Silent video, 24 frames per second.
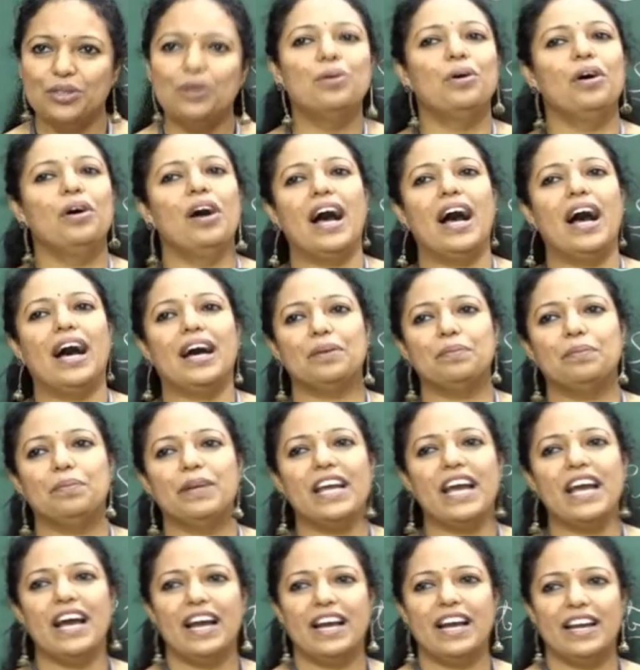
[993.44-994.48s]
know,
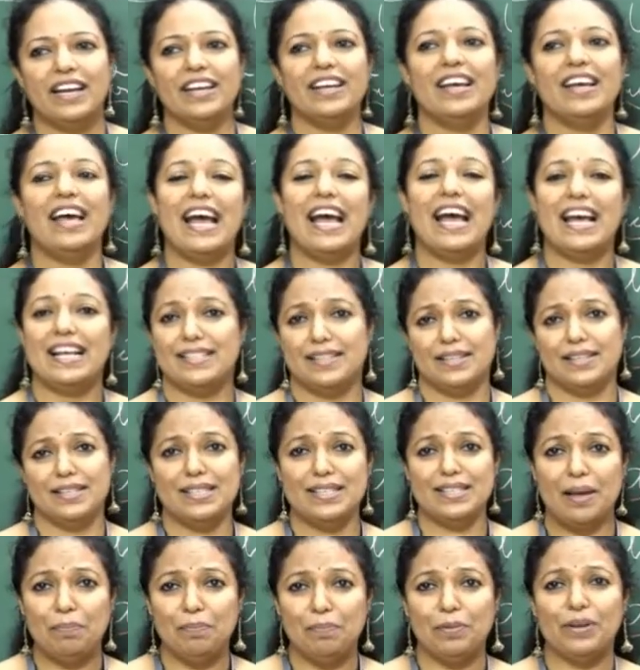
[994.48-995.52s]
RBI has a
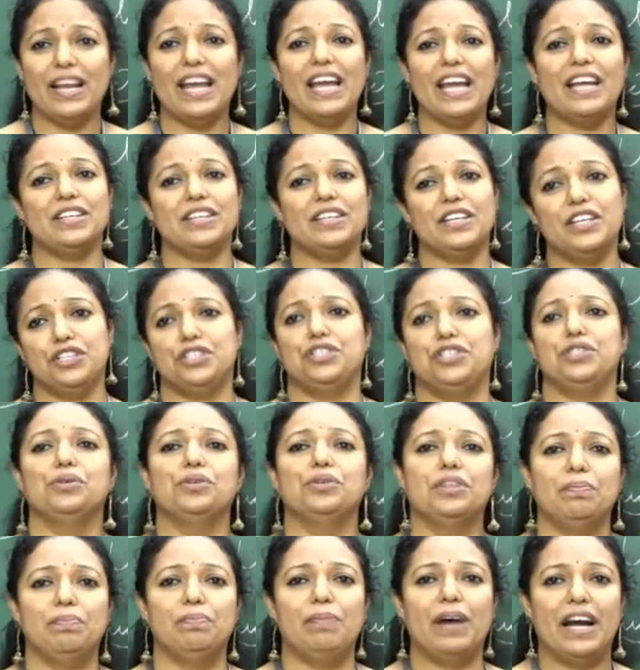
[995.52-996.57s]
separate issue
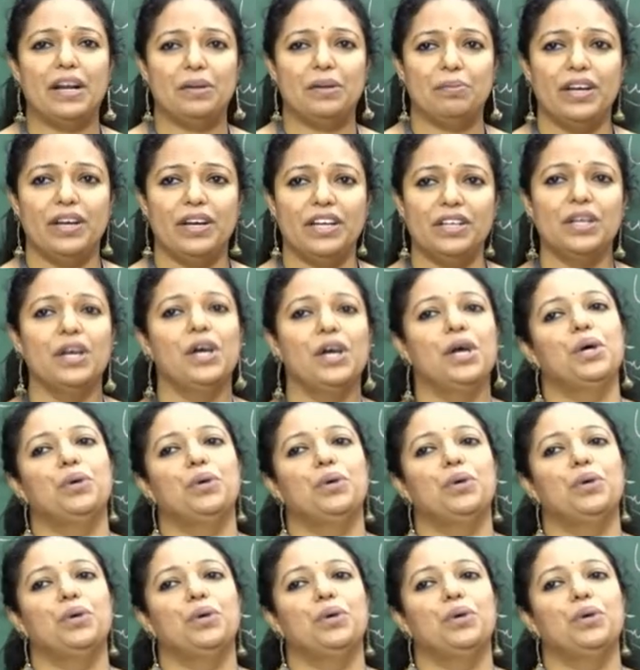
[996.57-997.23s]
department